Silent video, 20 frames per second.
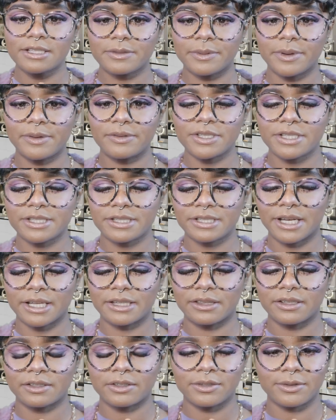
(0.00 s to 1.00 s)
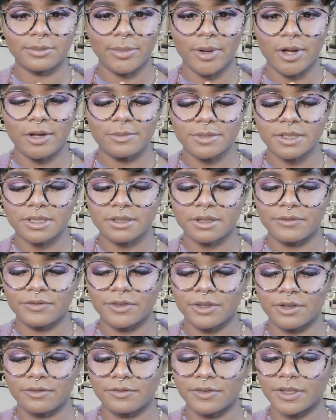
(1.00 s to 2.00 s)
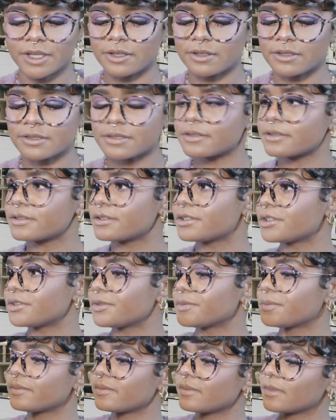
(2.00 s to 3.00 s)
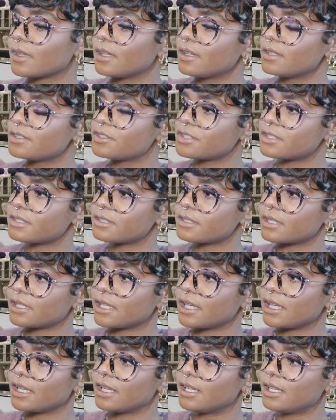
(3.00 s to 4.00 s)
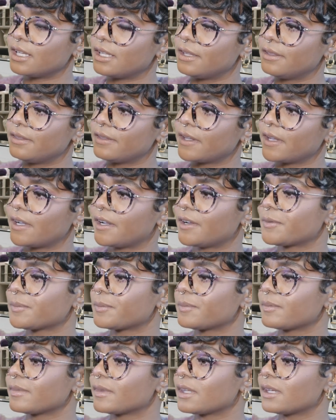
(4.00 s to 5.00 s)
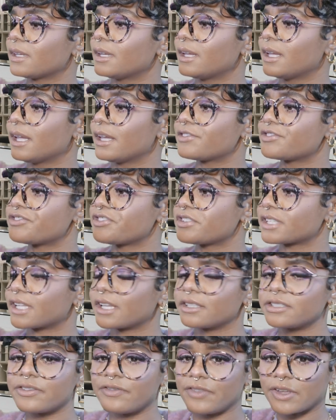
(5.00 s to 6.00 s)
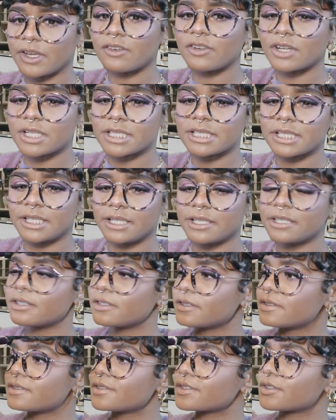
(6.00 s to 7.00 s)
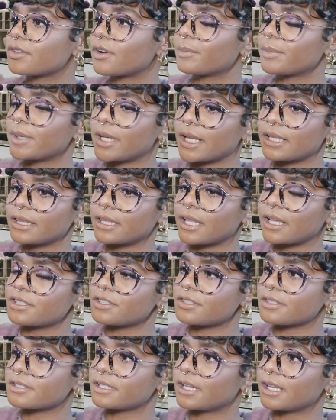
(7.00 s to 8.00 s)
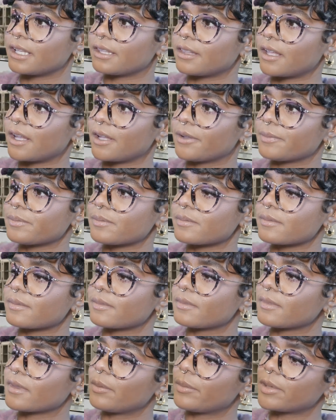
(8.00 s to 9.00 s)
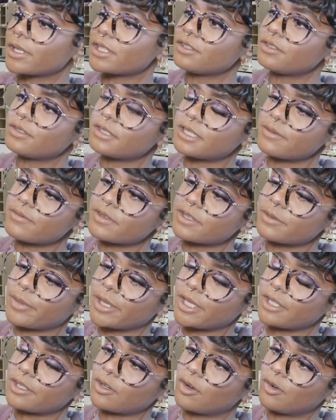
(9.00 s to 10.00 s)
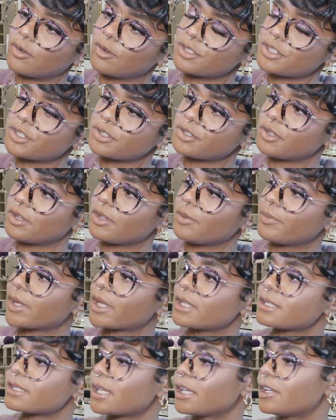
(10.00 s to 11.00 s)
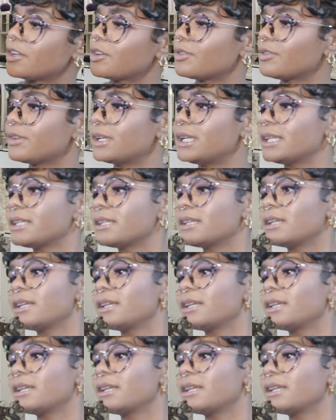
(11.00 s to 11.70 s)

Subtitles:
so you just like the little palms of your fingers just to get in there. You're just gonna vigorously scrub like that, just like that. But you seem to know what you're doing, because I don't really